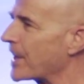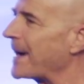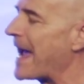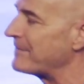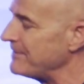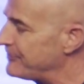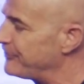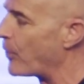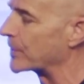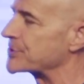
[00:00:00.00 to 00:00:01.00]
are having
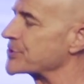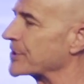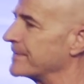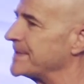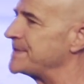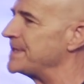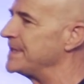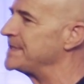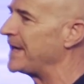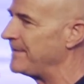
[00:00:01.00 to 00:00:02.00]
4
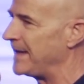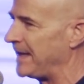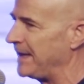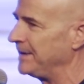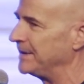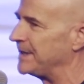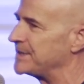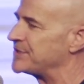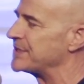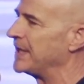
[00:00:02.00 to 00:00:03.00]
services in the
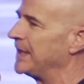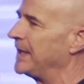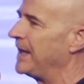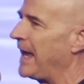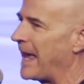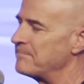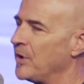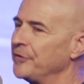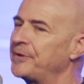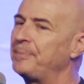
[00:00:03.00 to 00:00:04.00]
English and
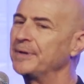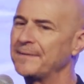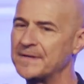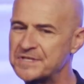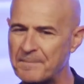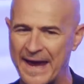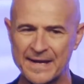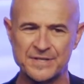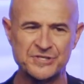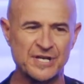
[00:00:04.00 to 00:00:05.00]
multiple in the
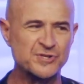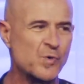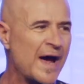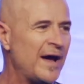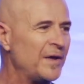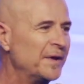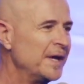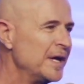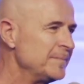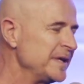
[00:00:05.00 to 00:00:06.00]
Spanish as well,
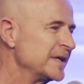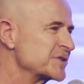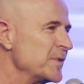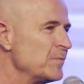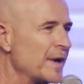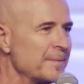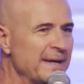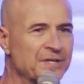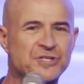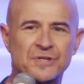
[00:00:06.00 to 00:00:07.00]
because we want to
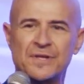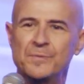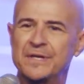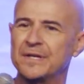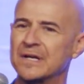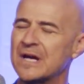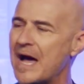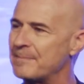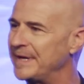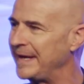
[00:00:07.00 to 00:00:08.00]
make sure that we can
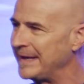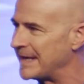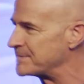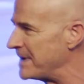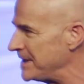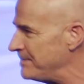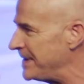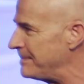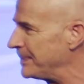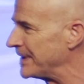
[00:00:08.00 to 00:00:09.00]
accommodate as many
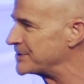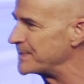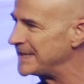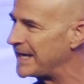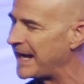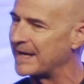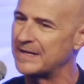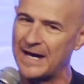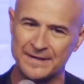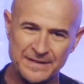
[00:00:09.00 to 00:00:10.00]
people as we
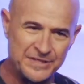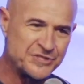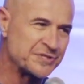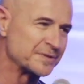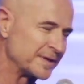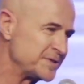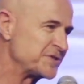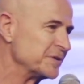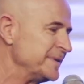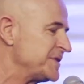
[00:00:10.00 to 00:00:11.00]
can on Easter and
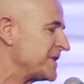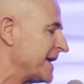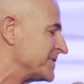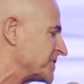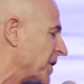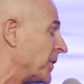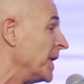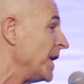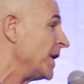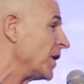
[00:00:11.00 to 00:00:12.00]
still be safe. So
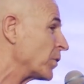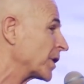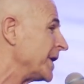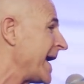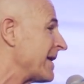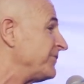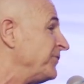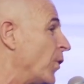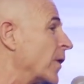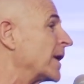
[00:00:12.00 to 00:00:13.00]
we're going to have
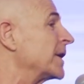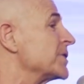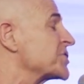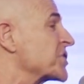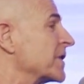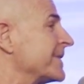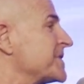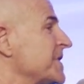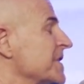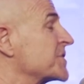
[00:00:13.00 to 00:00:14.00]
4
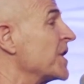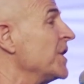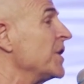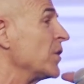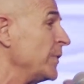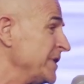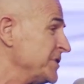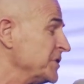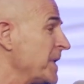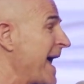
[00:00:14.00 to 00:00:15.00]
services. We
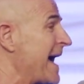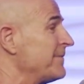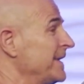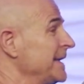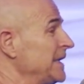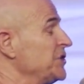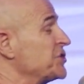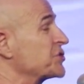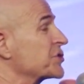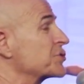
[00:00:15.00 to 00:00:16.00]
do have an
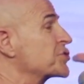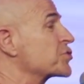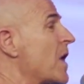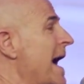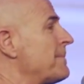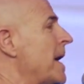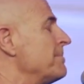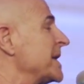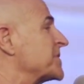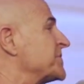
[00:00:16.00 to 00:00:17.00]
Easter drama
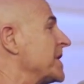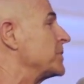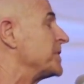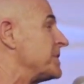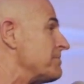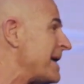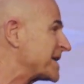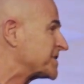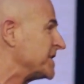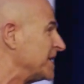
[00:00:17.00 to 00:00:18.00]
mixed in with the
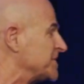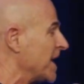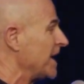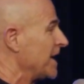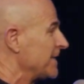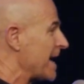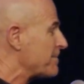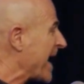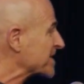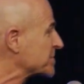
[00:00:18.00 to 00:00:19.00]
message
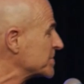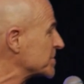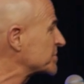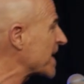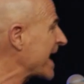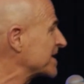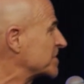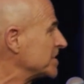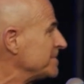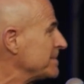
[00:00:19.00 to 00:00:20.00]
that Pastor Josiah
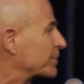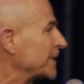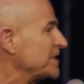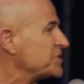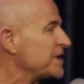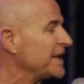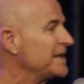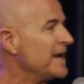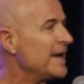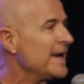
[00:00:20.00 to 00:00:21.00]
is going to be
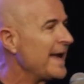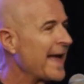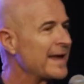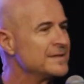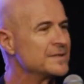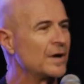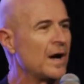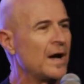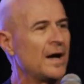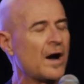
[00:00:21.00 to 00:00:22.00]
preaching. And
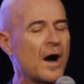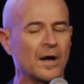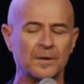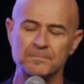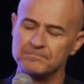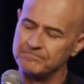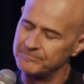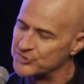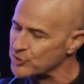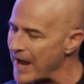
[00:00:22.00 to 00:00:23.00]
our
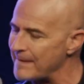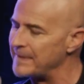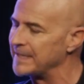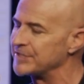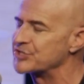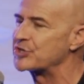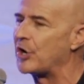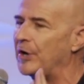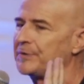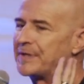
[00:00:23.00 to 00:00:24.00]
drama is
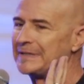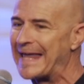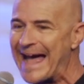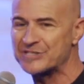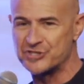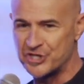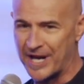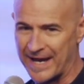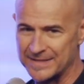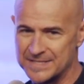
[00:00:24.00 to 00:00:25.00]
called Last
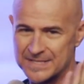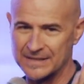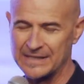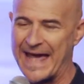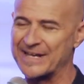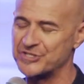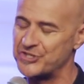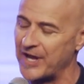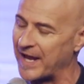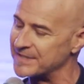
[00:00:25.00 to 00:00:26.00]
Chance, Last
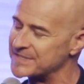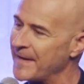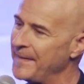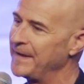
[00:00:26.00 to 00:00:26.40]
Chance.